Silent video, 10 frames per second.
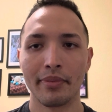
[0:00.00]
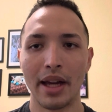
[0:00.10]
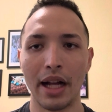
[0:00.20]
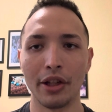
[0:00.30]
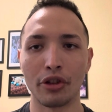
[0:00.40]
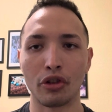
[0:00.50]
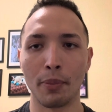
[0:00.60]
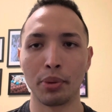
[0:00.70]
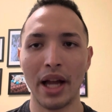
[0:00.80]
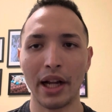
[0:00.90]

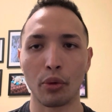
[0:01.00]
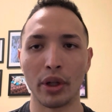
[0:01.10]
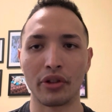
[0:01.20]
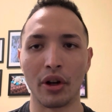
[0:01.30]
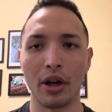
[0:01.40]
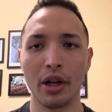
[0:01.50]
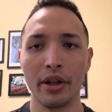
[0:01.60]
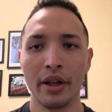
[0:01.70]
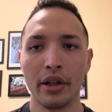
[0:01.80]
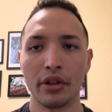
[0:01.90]
Aleister Black
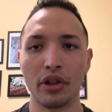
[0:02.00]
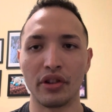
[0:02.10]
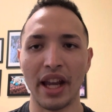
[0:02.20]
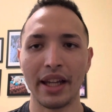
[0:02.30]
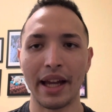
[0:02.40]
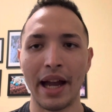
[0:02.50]
returned to take